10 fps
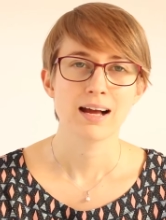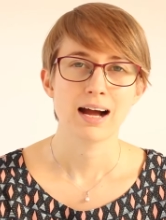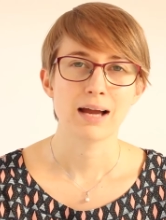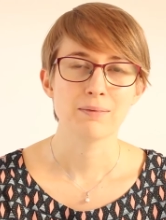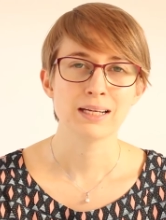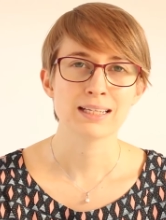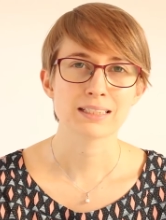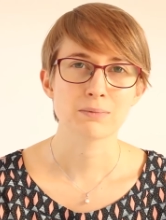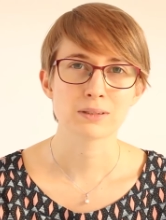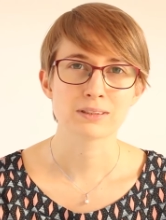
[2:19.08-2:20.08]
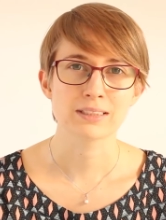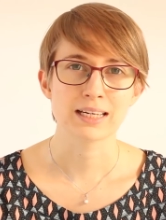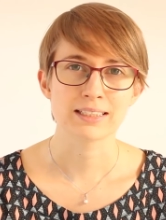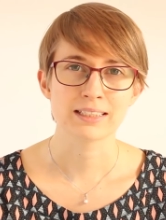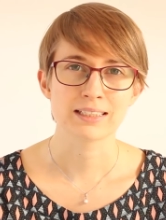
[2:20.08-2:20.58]
I realized I wasn't
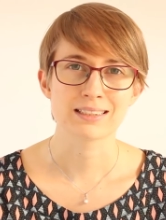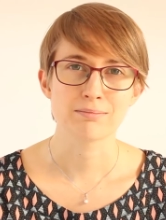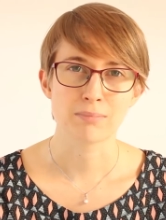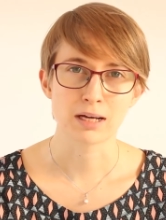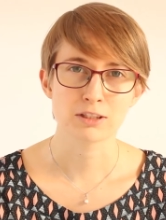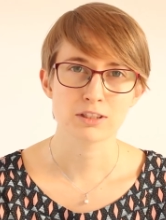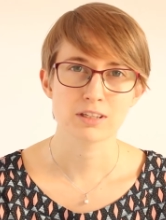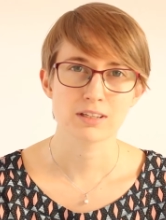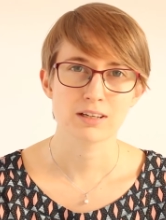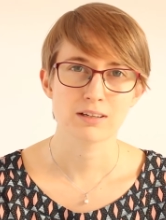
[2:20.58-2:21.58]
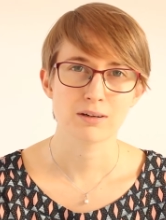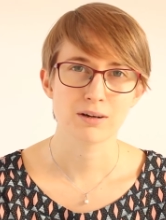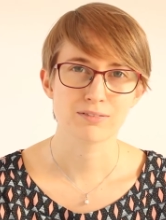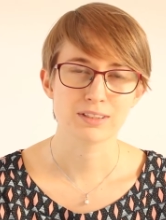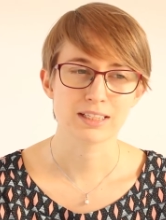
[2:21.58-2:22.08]
getting as much
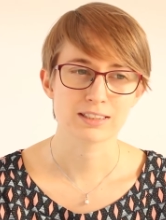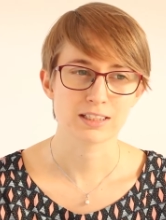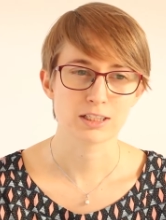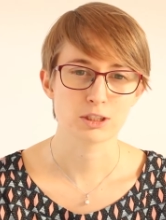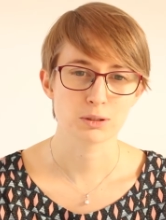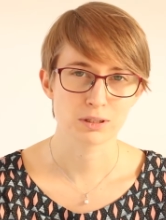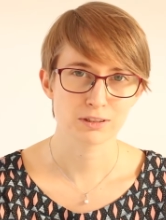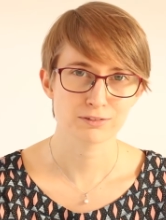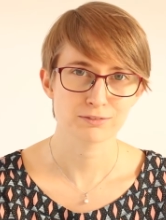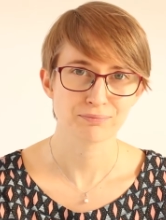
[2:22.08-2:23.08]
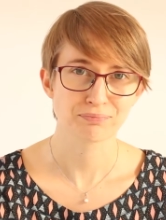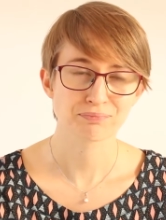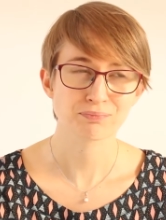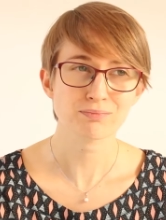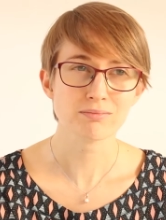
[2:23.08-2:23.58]
of it as I should have.
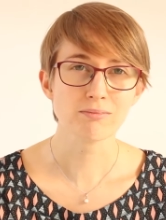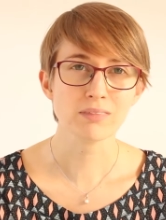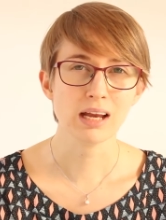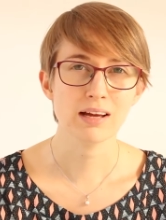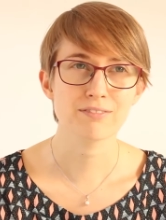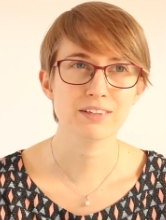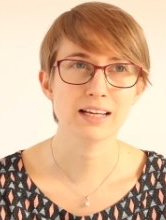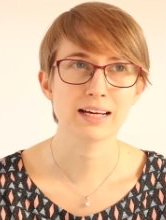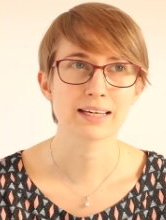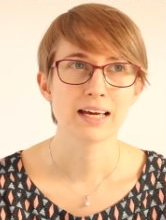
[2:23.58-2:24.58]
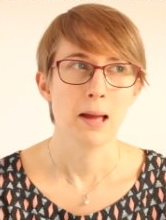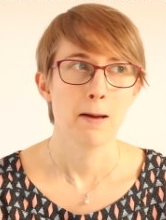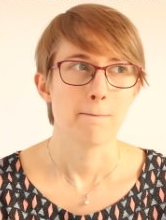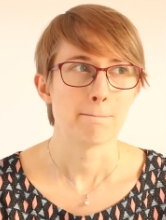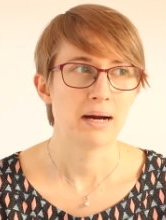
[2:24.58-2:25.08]
I feel like
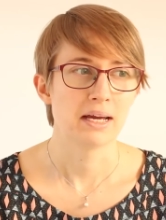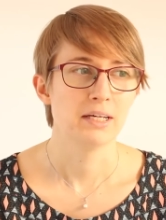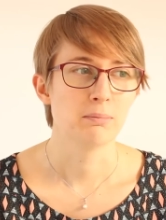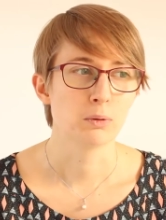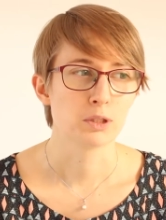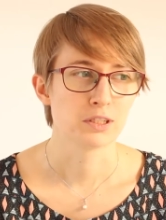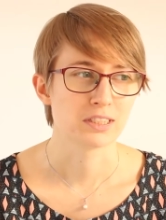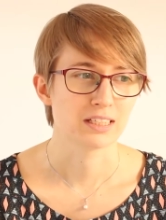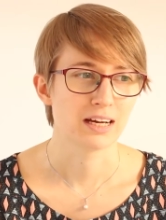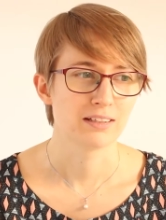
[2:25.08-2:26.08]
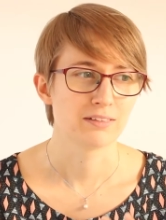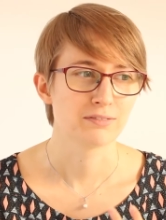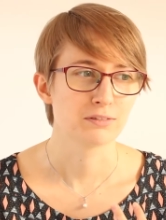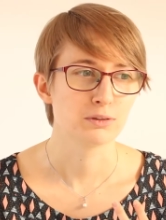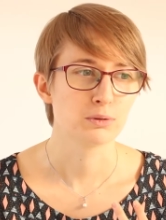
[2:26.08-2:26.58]
my emotions kind of
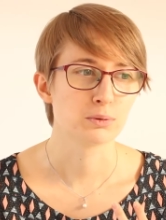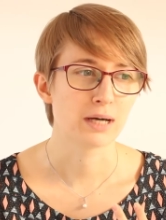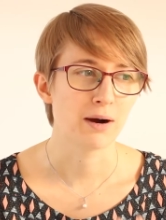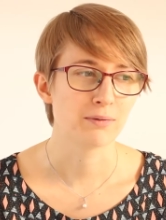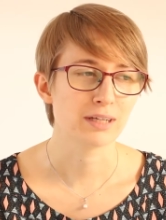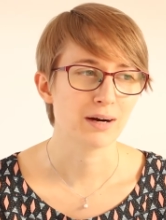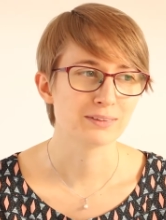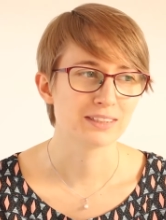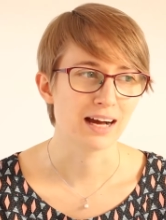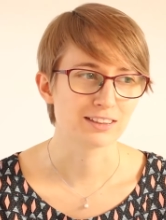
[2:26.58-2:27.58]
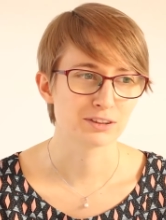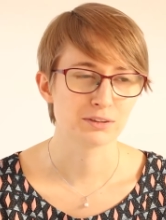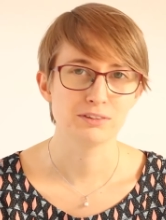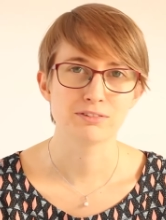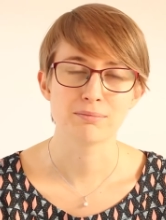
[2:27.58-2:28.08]
drowned out the
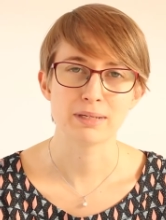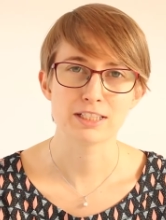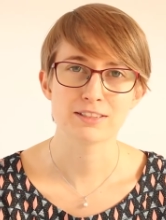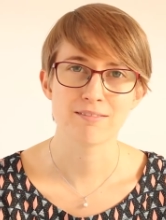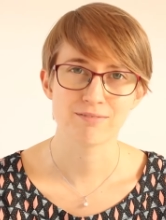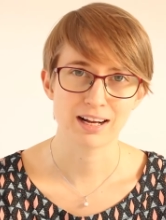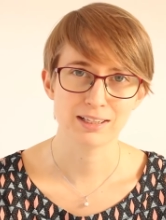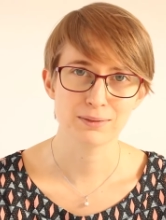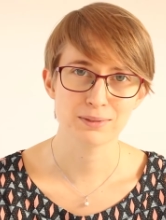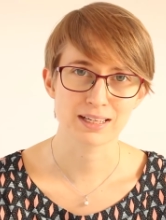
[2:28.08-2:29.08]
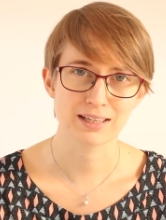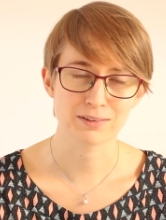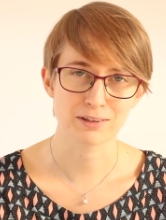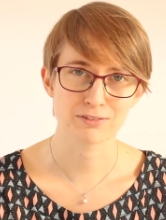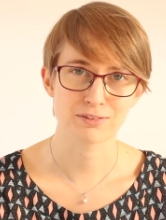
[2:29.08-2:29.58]
actual information and value that I
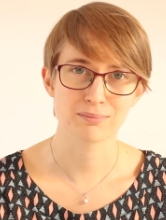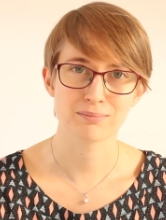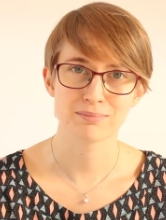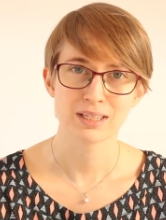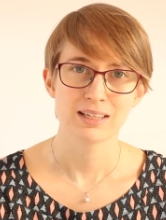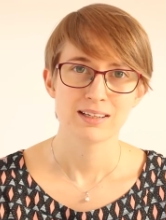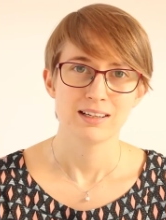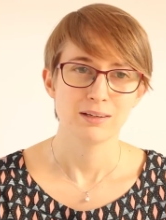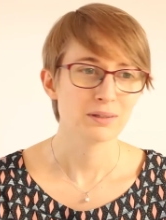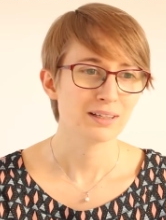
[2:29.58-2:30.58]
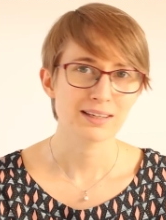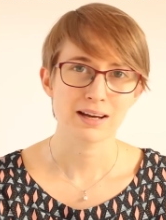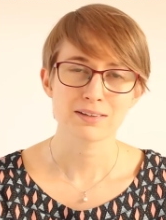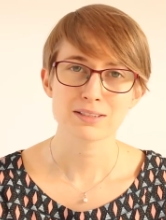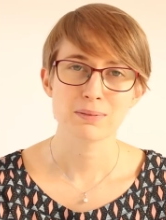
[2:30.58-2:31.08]
got from looking at
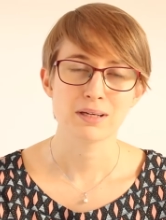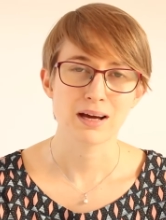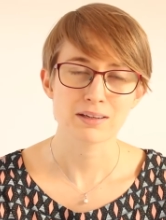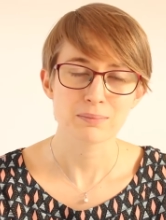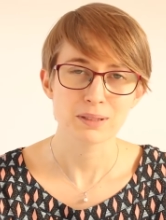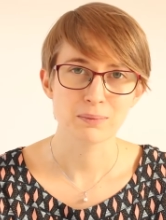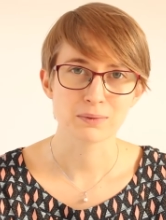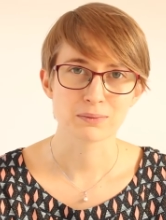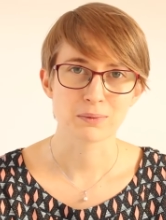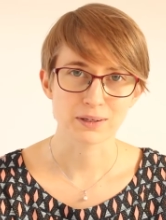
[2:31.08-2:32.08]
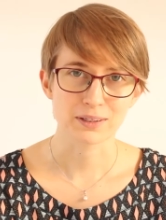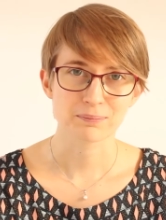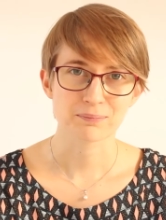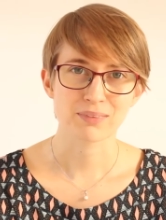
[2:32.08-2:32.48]
other people's work.